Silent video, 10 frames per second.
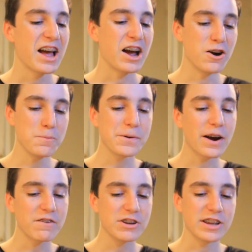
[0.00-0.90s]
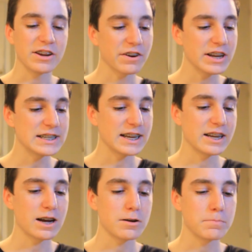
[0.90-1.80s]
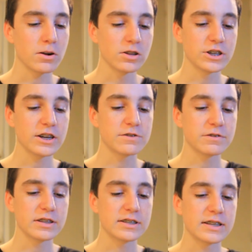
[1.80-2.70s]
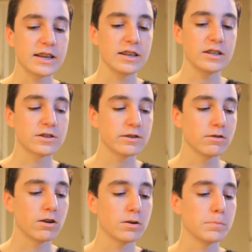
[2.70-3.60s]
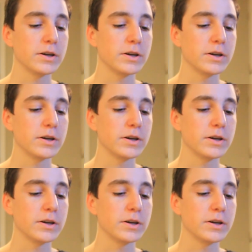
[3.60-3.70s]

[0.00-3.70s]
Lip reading: I hope you're having a great day. I apologize for this taking so long,